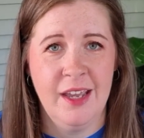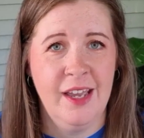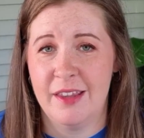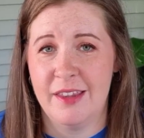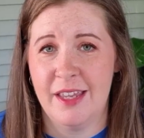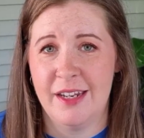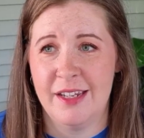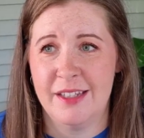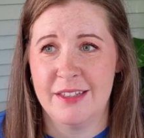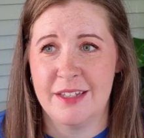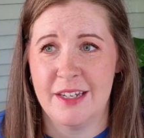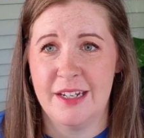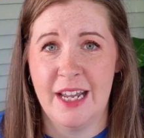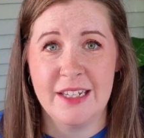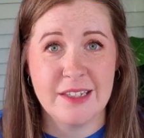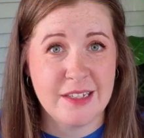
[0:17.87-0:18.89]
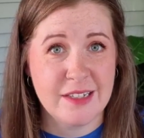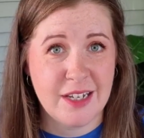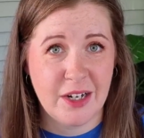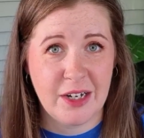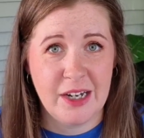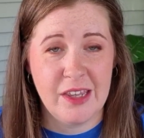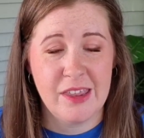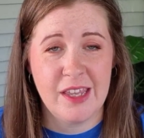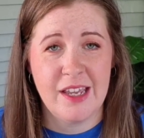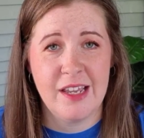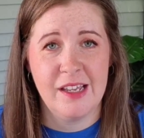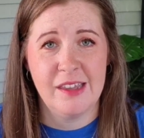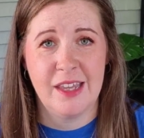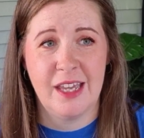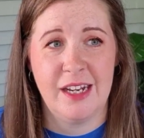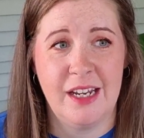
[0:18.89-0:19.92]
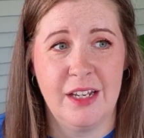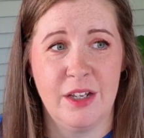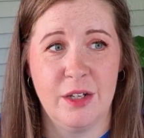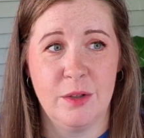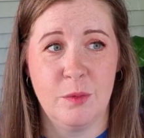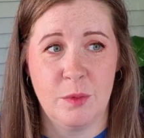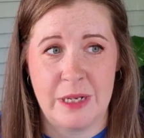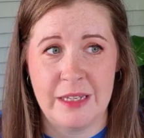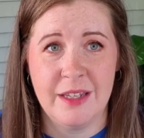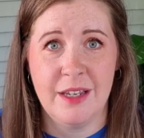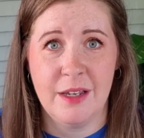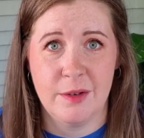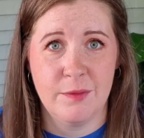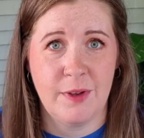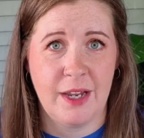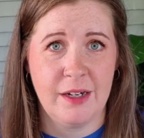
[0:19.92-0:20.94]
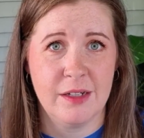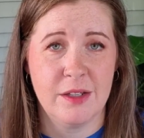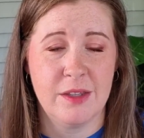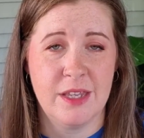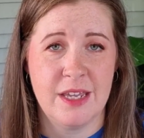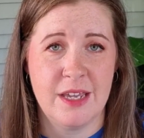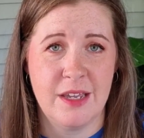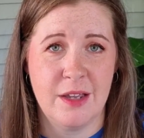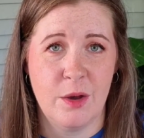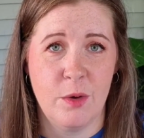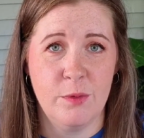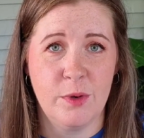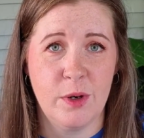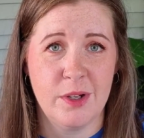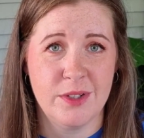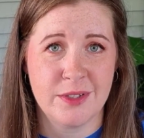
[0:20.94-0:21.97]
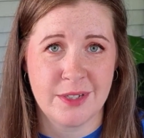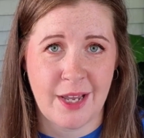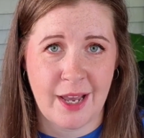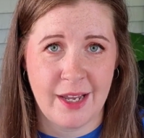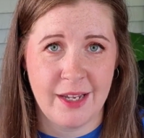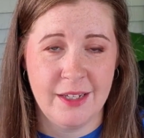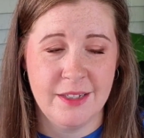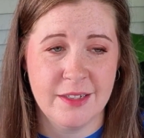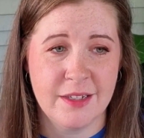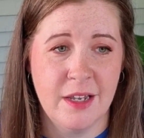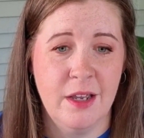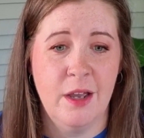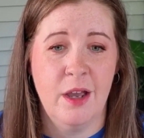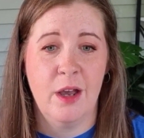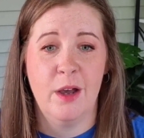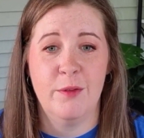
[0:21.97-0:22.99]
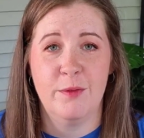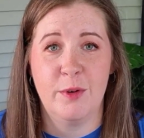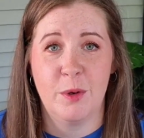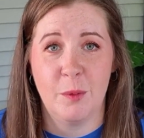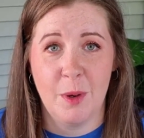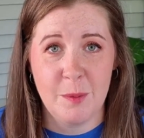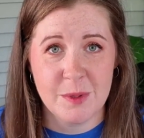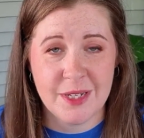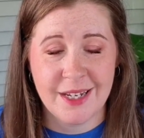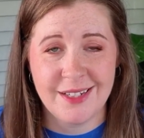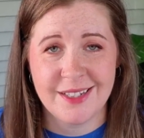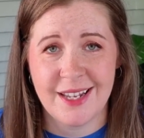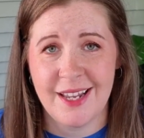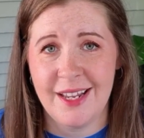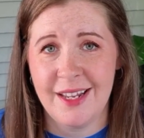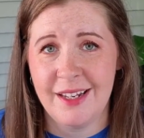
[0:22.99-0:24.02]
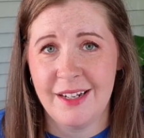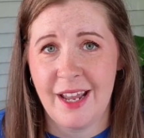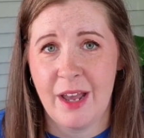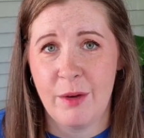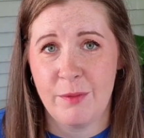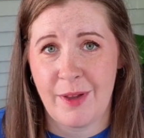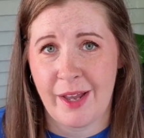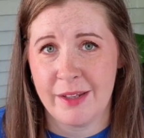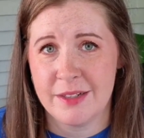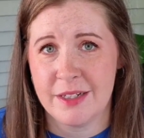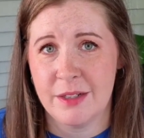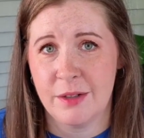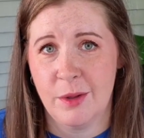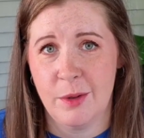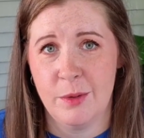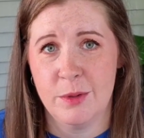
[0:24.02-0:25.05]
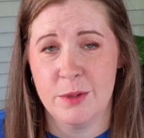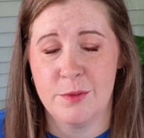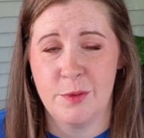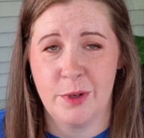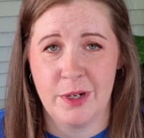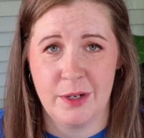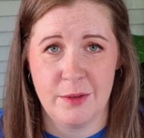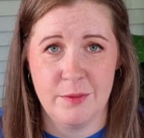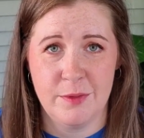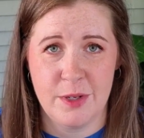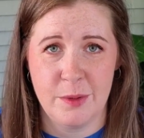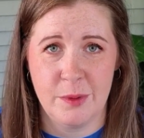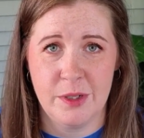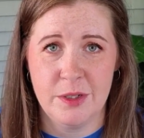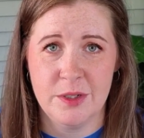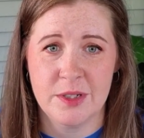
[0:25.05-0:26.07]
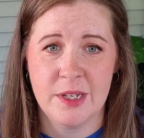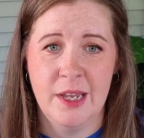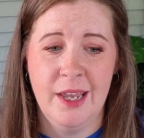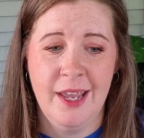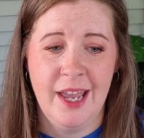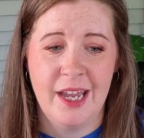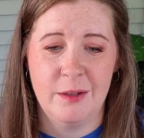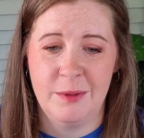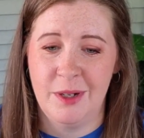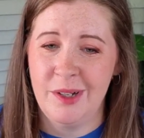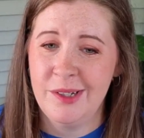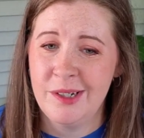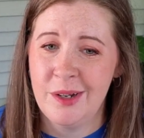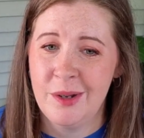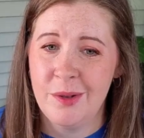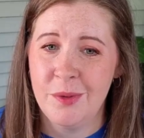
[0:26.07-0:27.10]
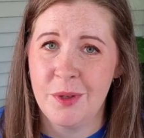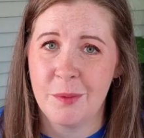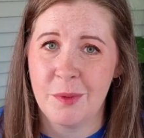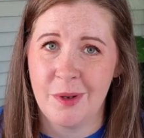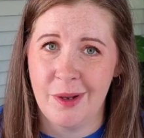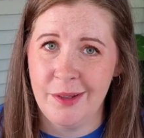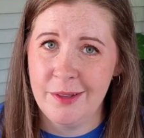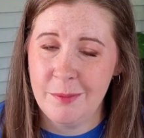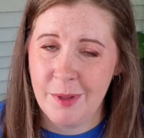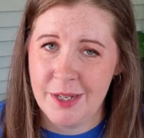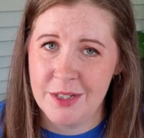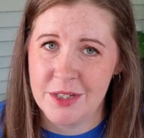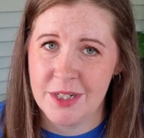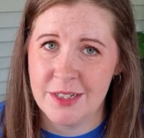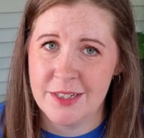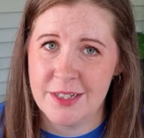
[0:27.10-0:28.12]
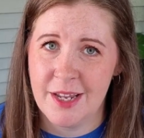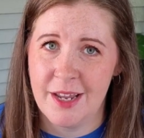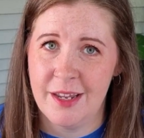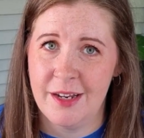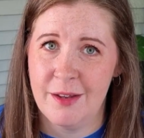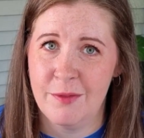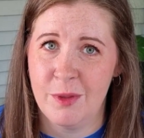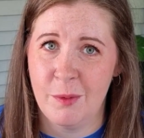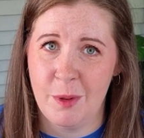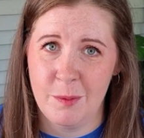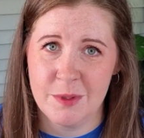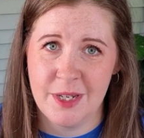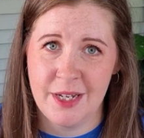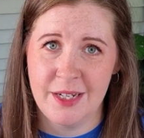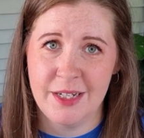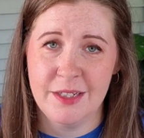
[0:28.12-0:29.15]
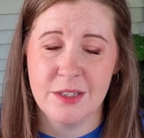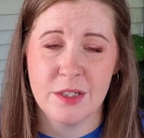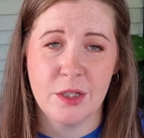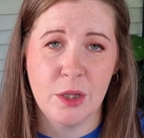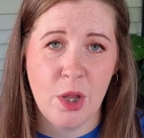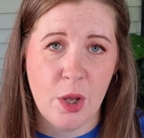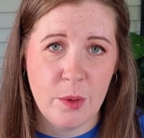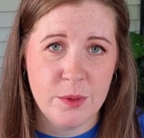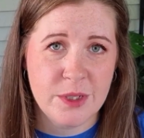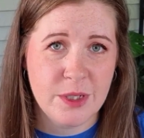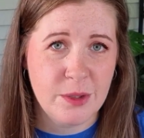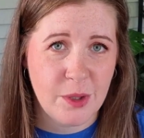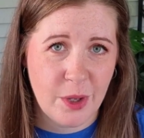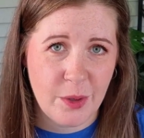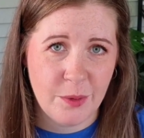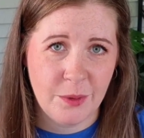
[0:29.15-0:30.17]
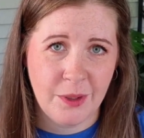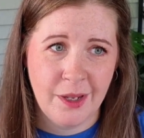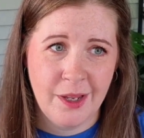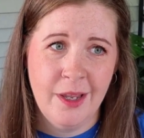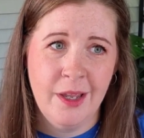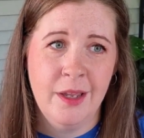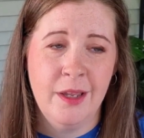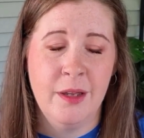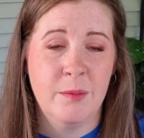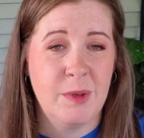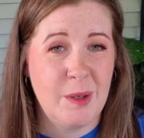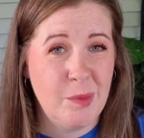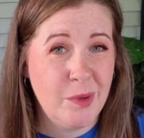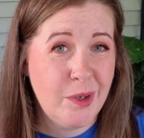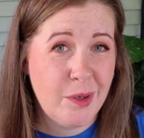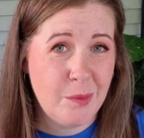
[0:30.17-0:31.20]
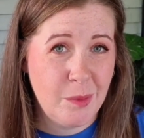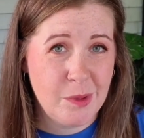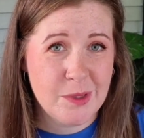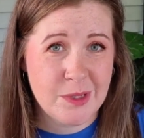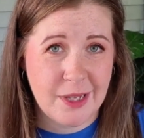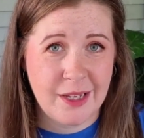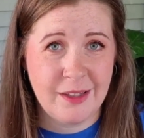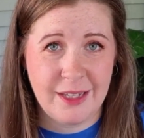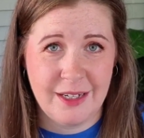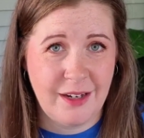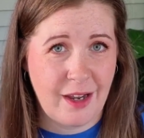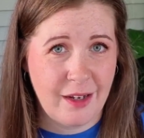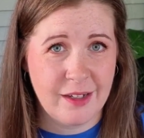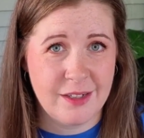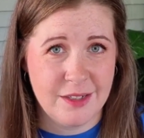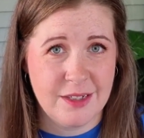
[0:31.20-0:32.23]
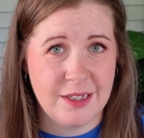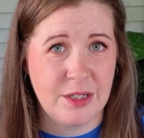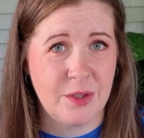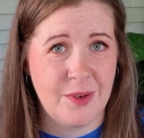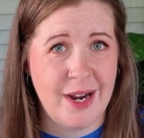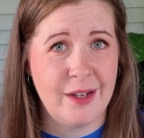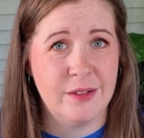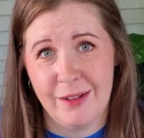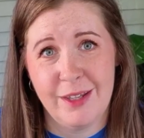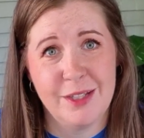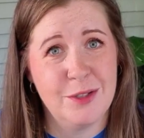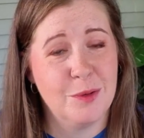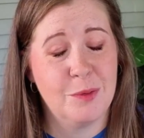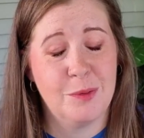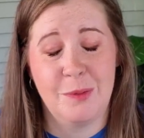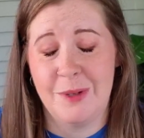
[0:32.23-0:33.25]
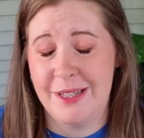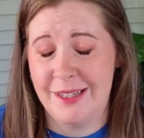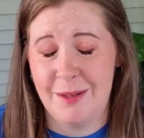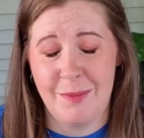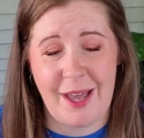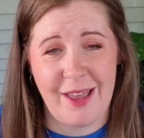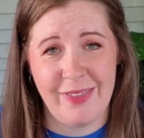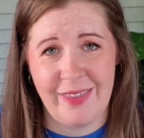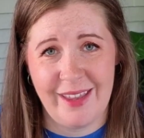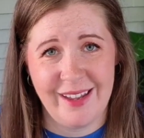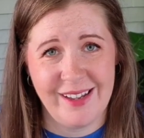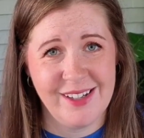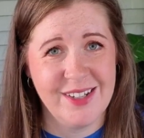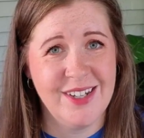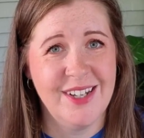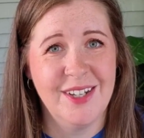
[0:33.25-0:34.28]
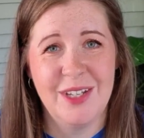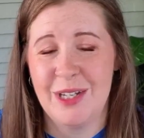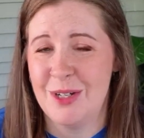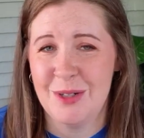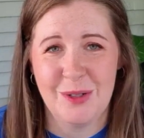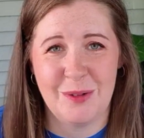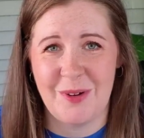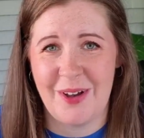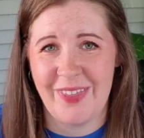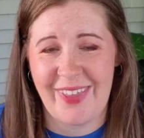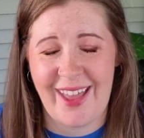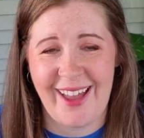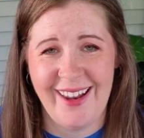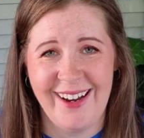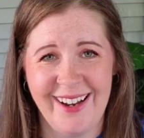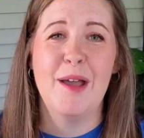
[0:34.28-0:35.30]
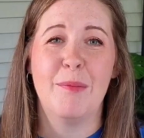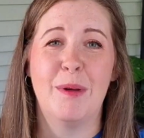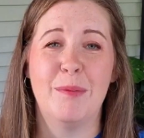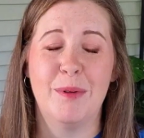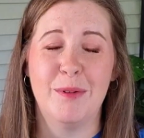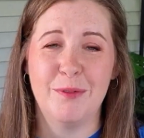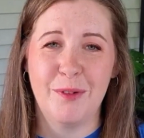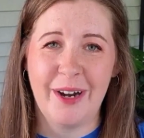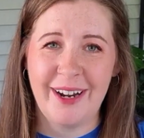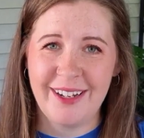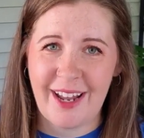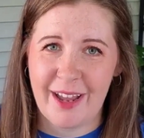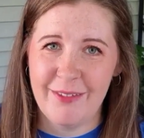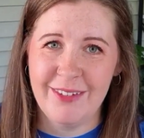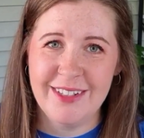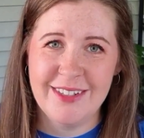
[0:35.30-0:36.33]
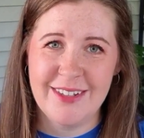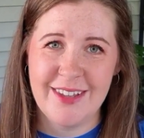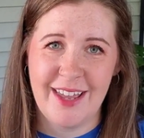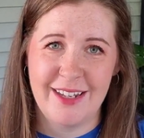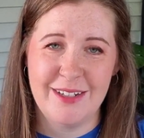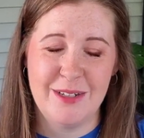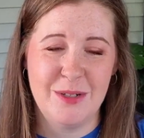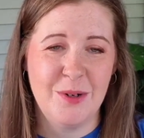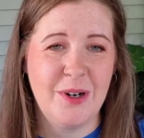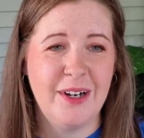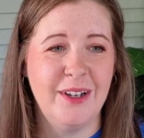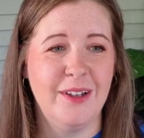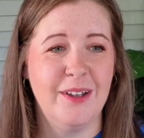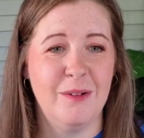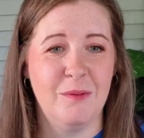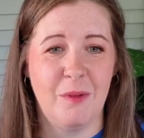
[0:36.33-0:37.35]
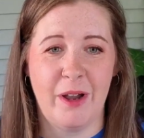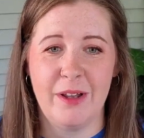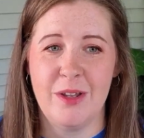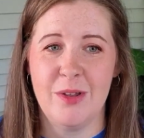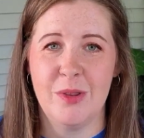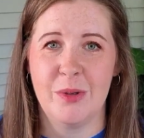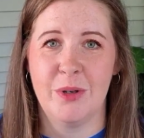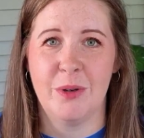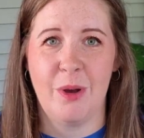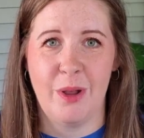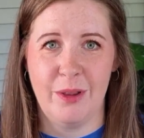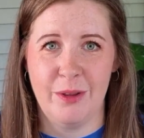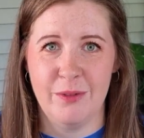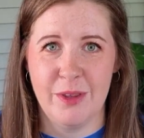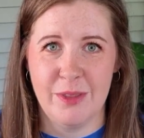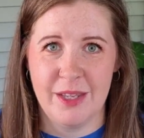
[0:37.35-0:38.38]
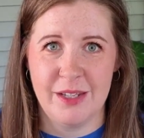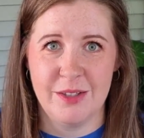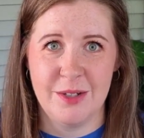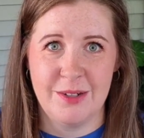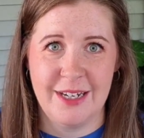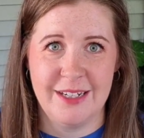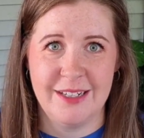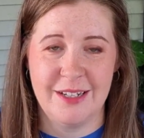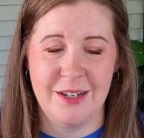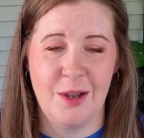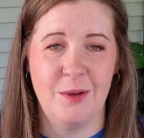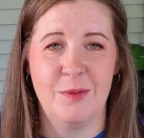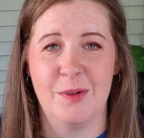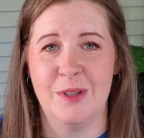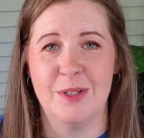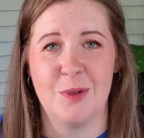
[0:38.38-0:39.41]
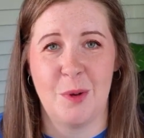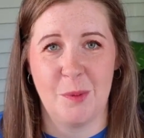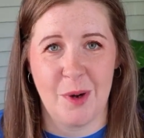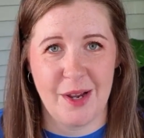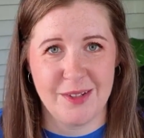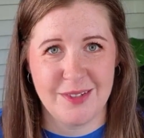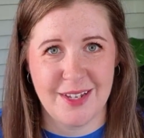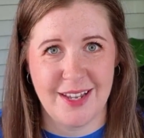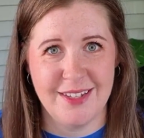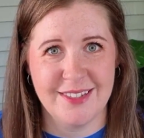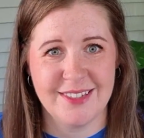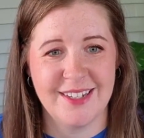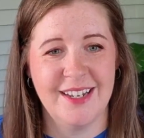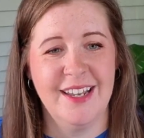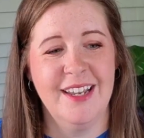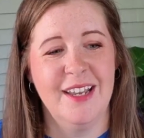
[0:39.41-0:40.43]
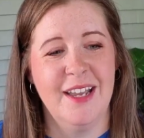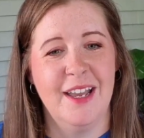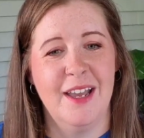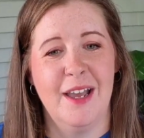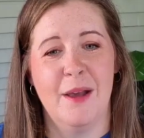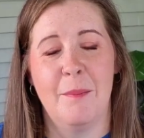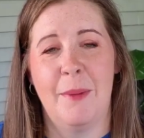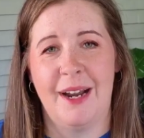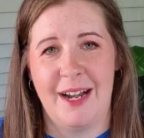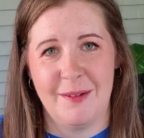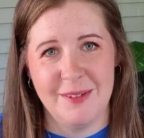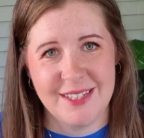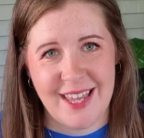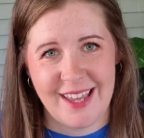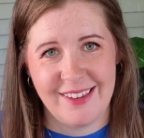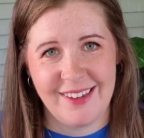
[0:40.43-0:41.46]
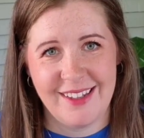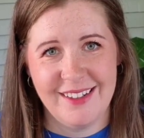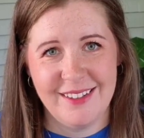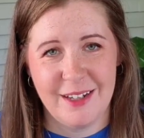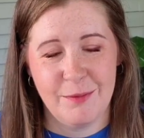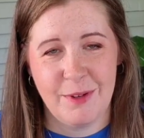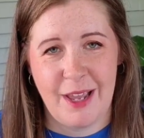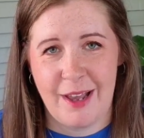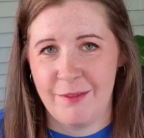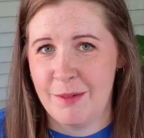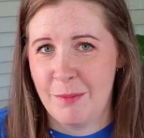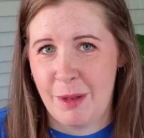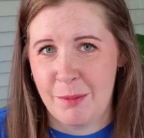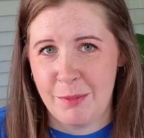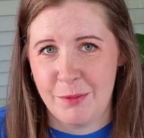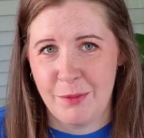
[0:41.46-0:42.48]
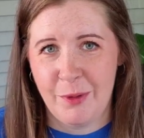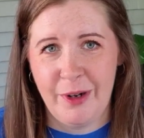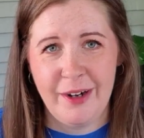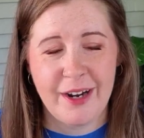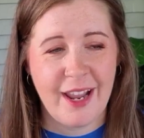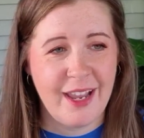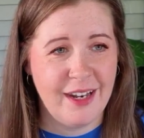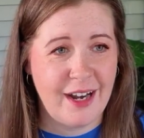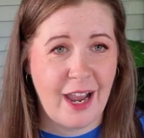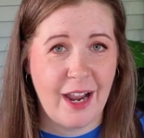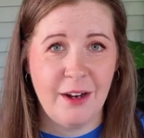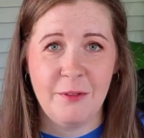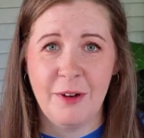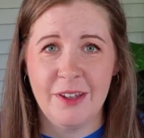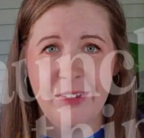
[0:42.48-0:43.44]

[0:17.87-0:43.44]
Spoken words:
that it's a necessary thing, that it could really affect the overall size of your website and how fast it loads for your viewers. And we all know that we're all impatient, and if the website is slow to load, people are most likely not going to stick around. That's a really bad thing. You don't want that. But before I dive into that tutorial and walk you through all of the things you need to know for this whole process, my name is Caitlin, if we haven't met before, and I run